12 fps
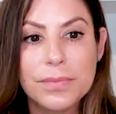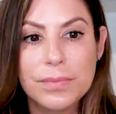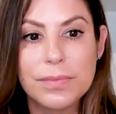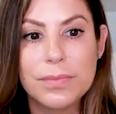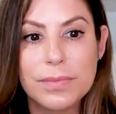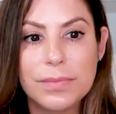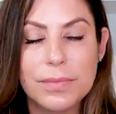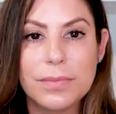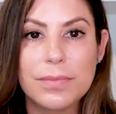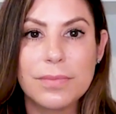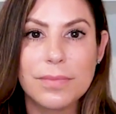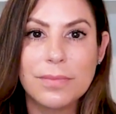
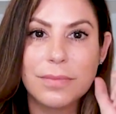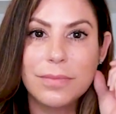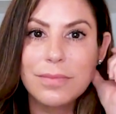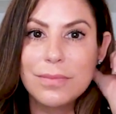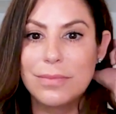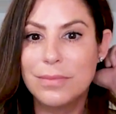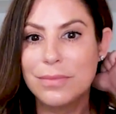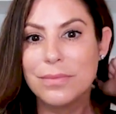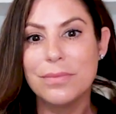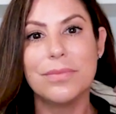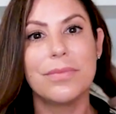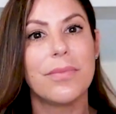
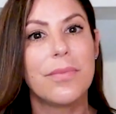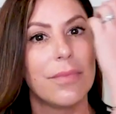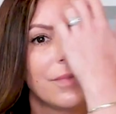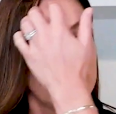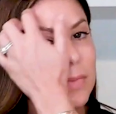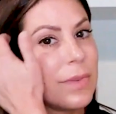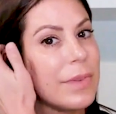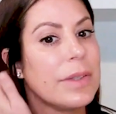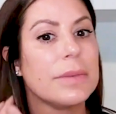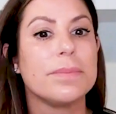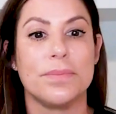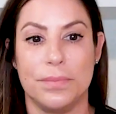
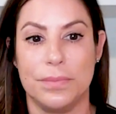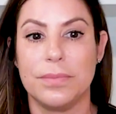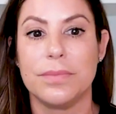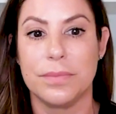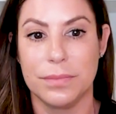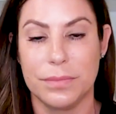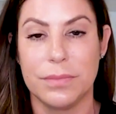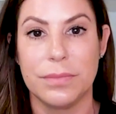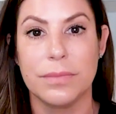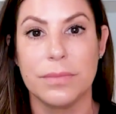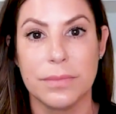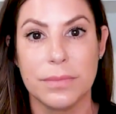
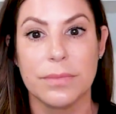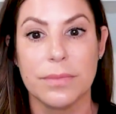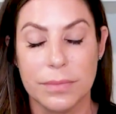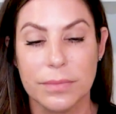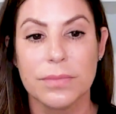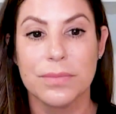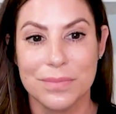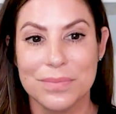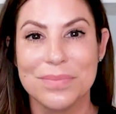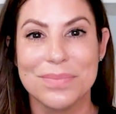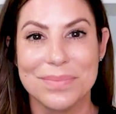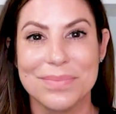
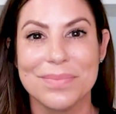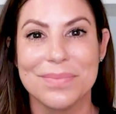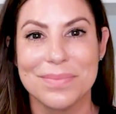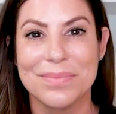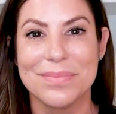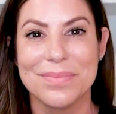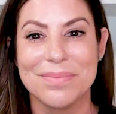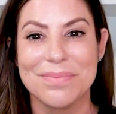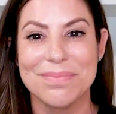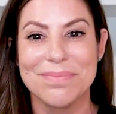[no speech]